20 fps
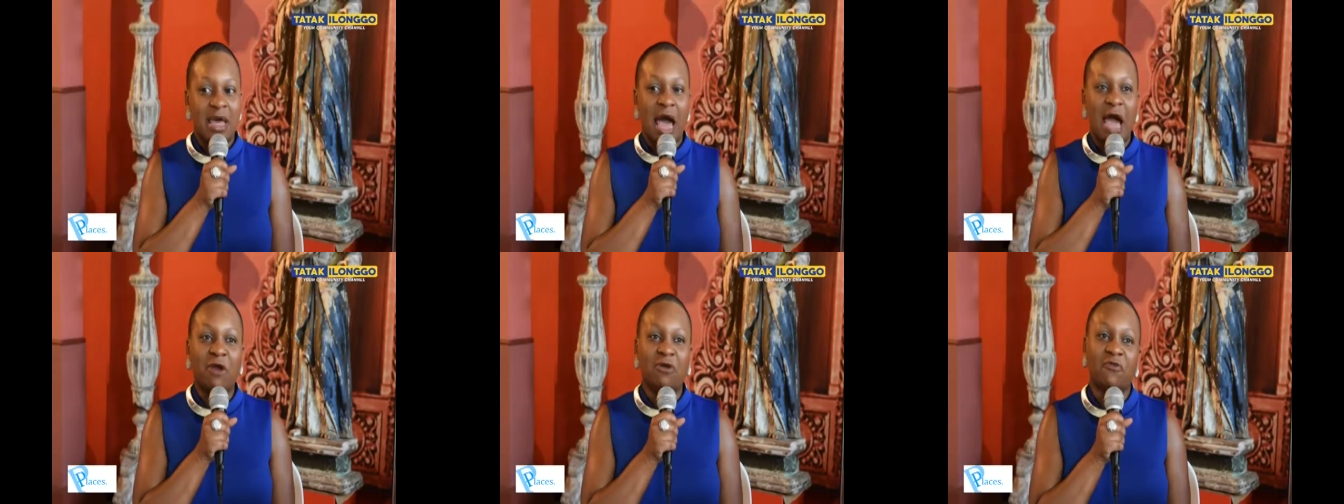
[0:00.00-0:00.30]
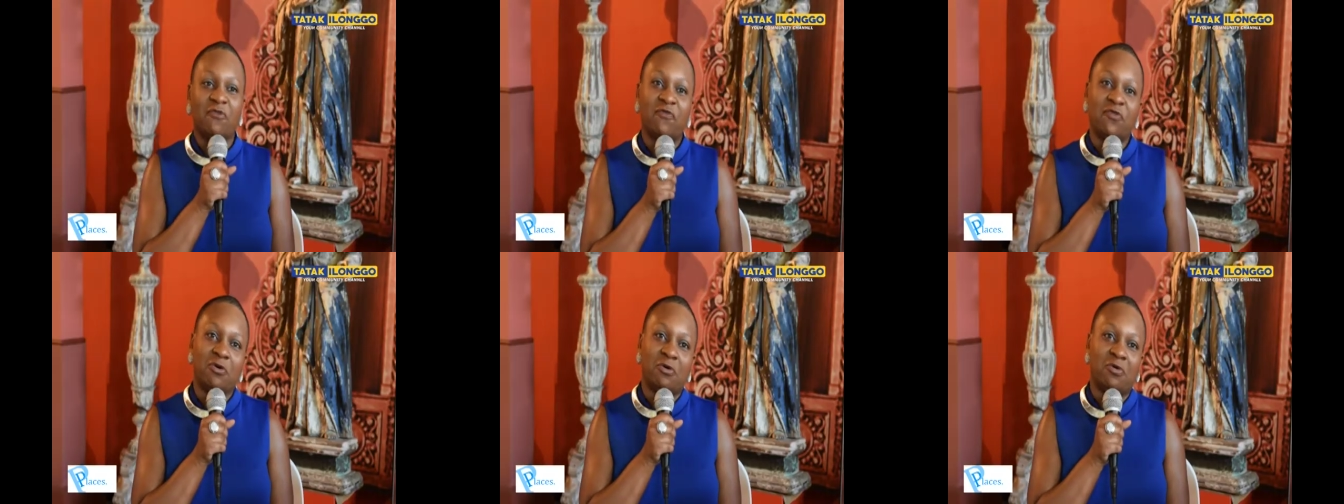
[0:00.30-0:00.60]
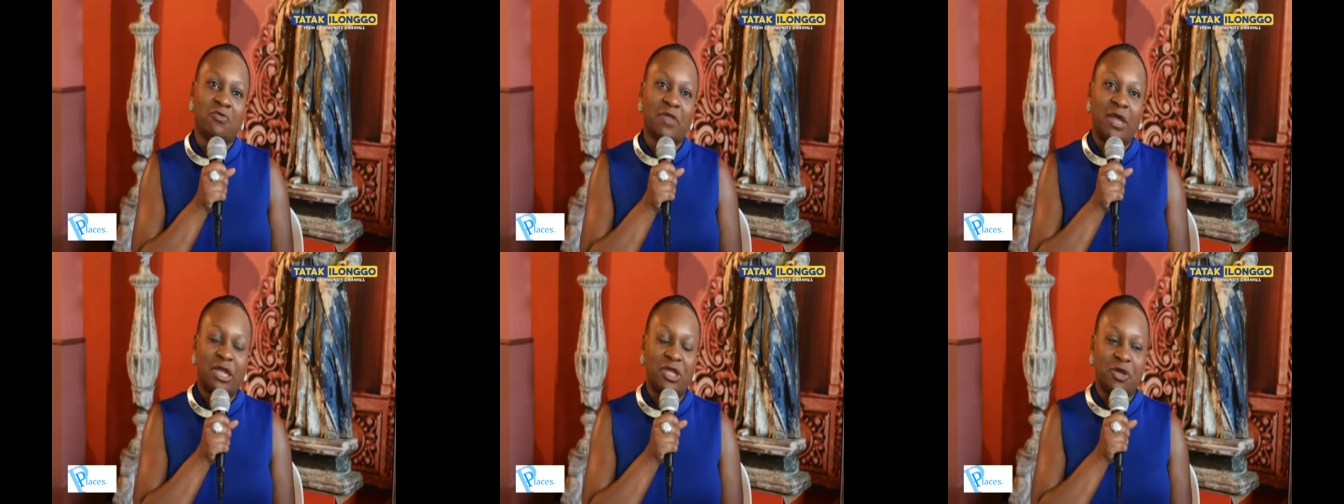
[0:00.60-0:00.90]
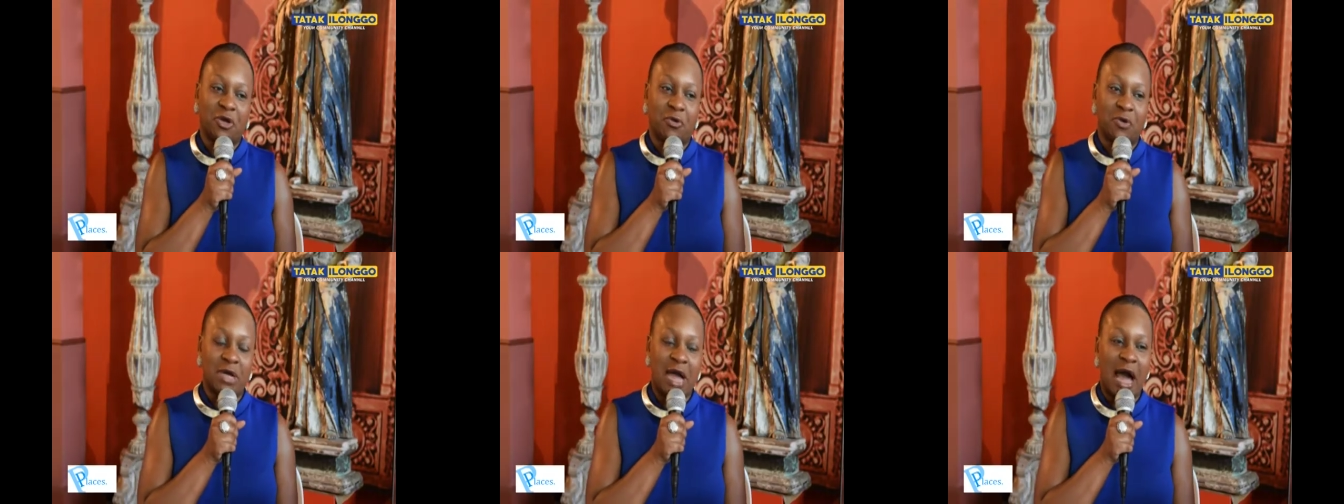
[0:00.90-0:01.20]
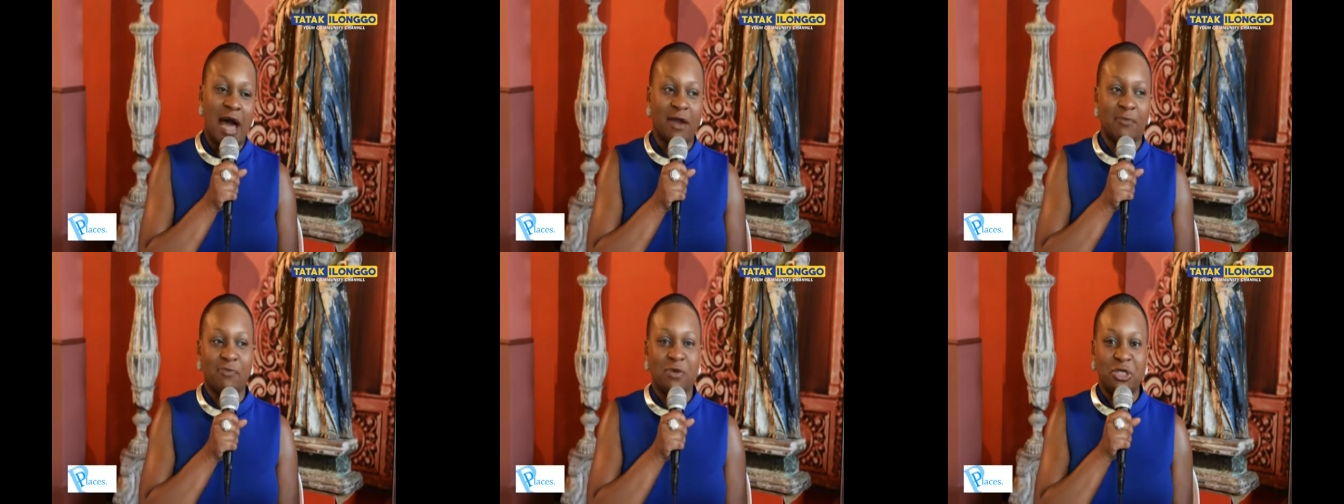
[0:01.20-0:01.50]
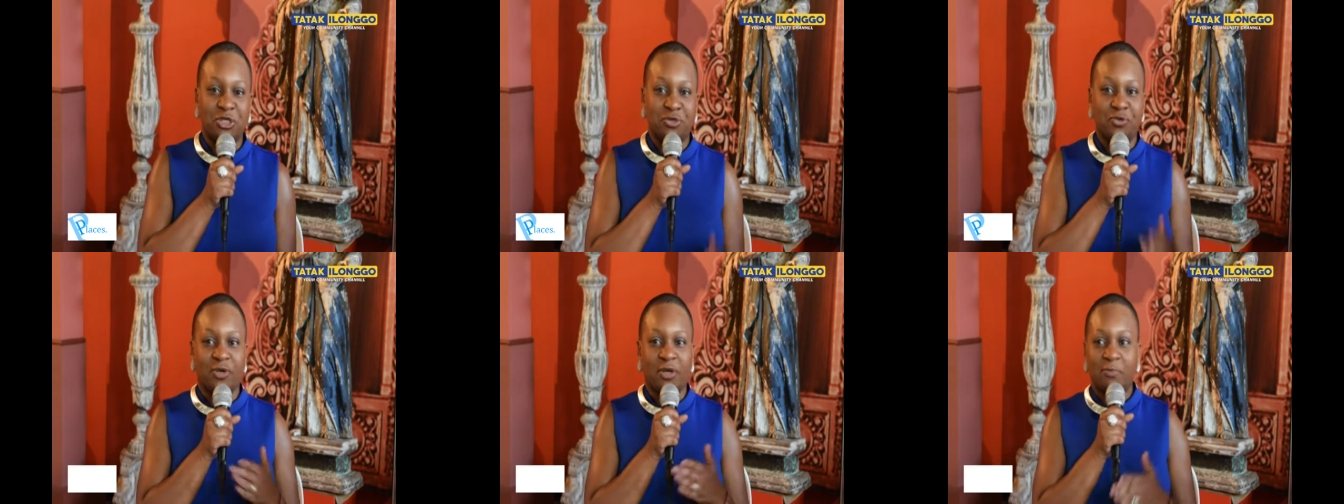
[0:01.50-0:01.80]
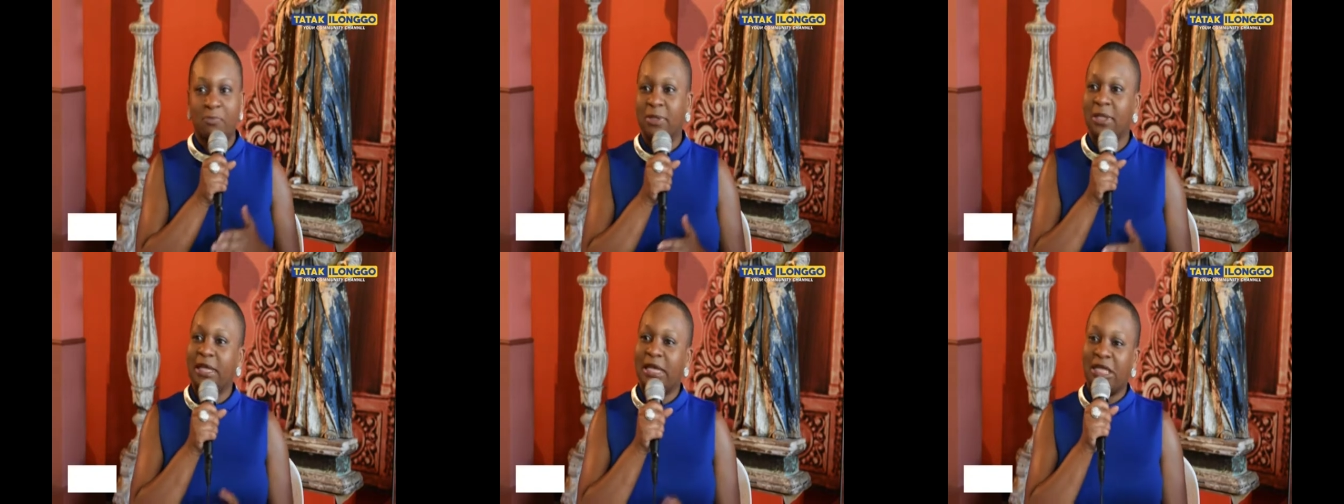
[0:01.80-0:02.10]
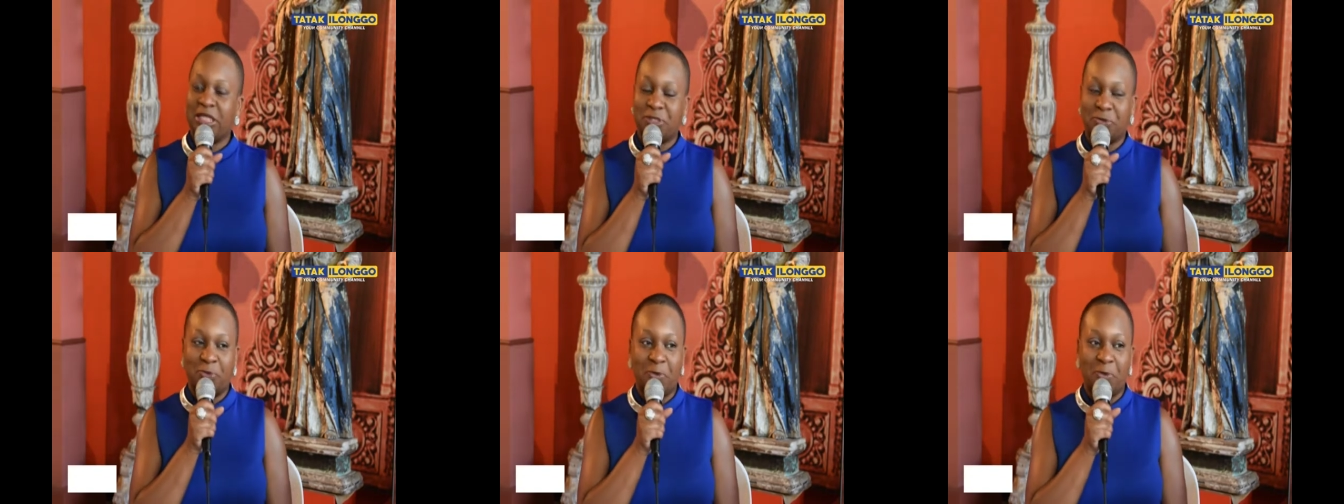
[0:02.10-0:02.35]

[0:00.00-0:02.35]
I don't feel that you know God will put you in a place